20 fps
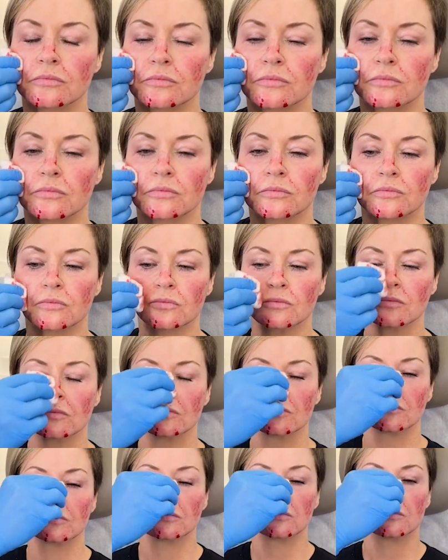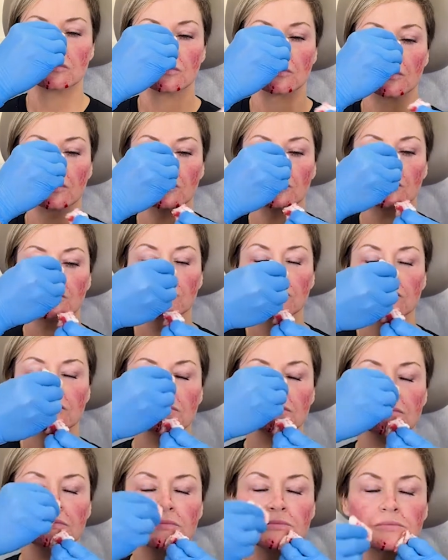So now you can
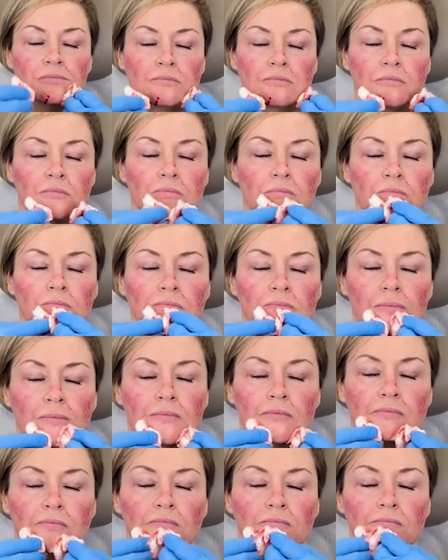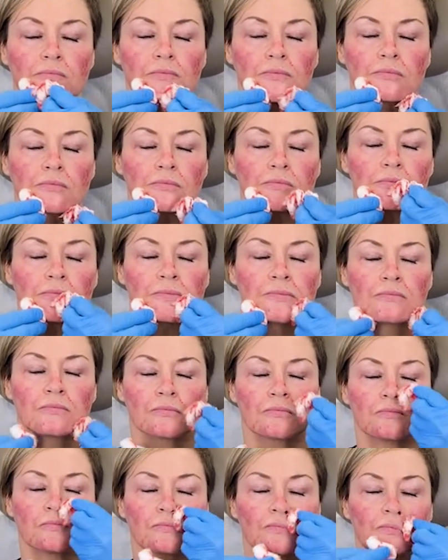see the bleeding that happened here, which is
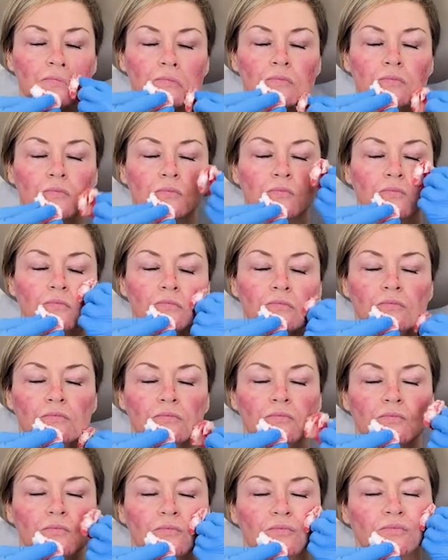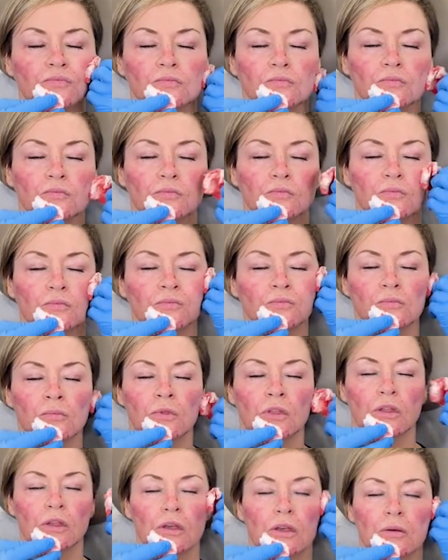totally normal. We're going to
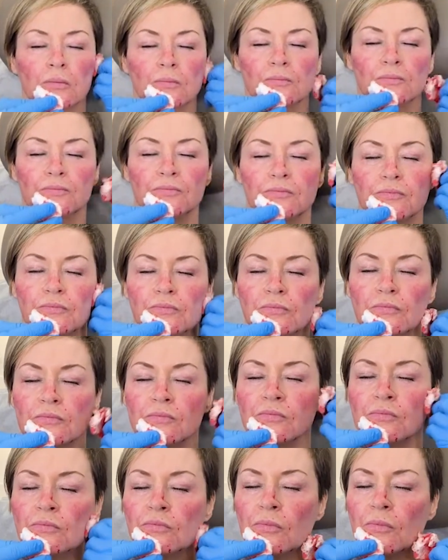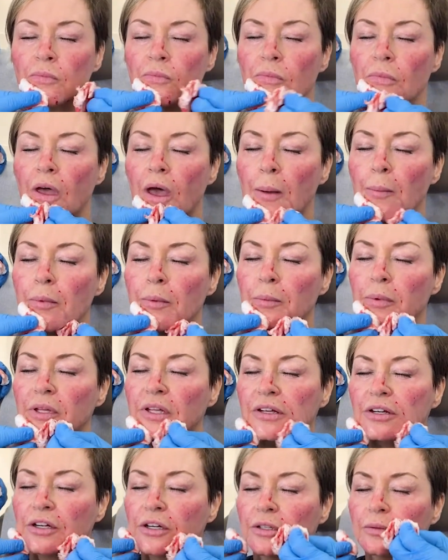clean her up so we can see the final
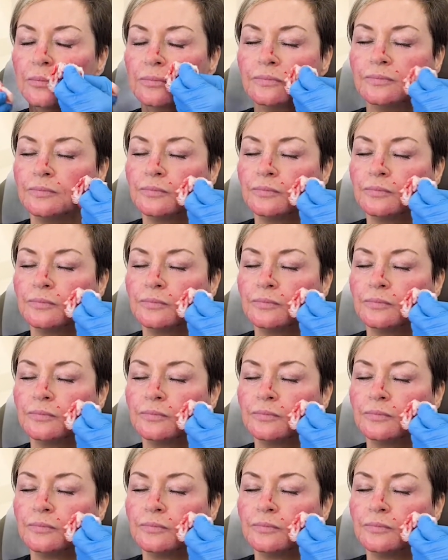result.